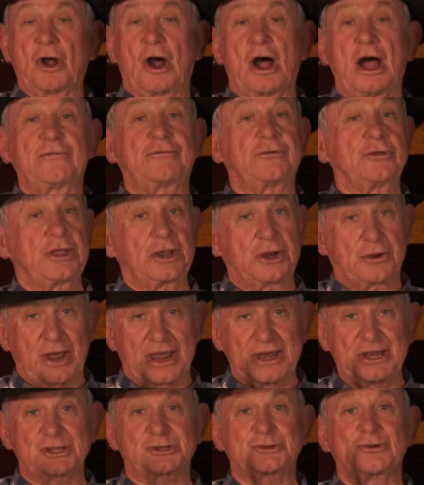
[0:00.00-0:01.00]
God for the
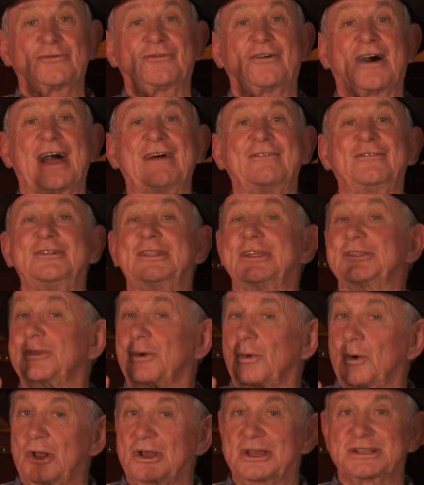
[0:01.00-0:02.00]
greatest revival that
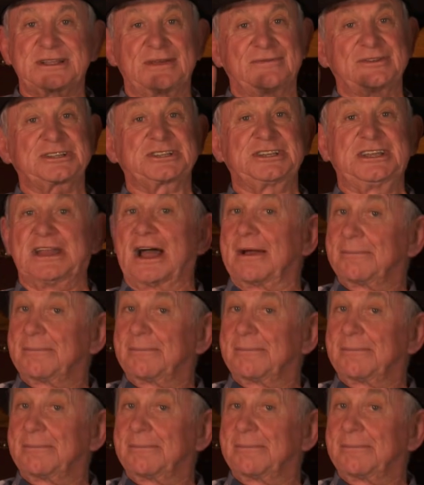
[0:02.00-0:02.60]
the world has ever seen.